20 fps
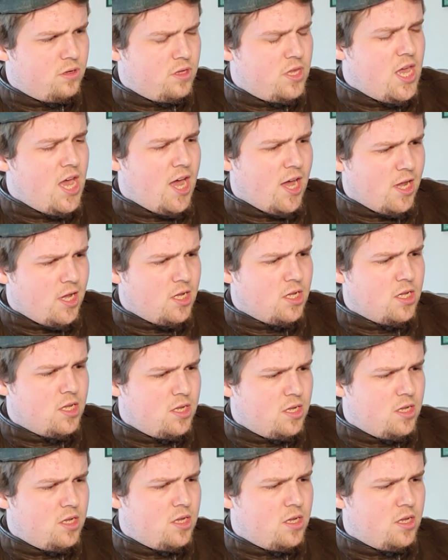Yeah.
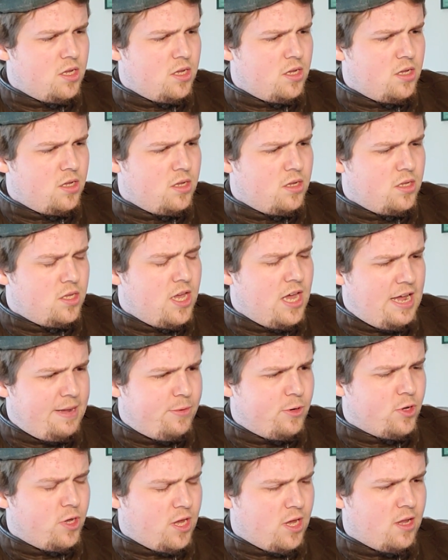Yeah, I'm
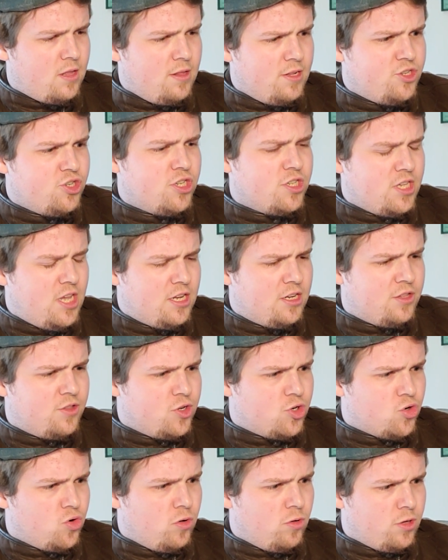okay. Let's just get to the
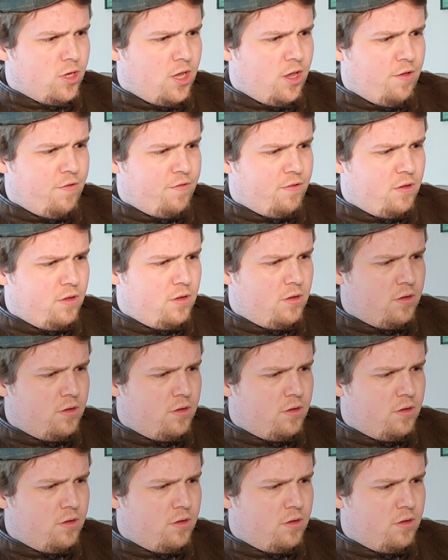troll cave.